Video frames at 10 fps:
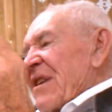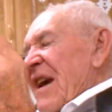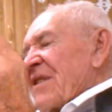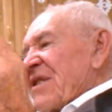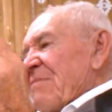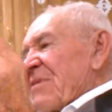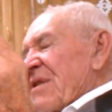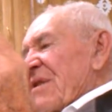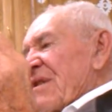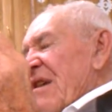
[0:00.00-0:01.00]
We got the
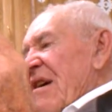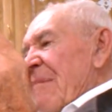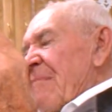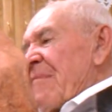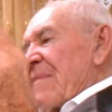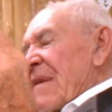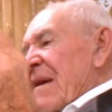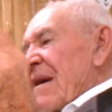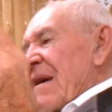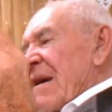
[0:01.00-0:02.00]
tanks up to the
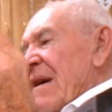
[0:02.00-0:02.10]
top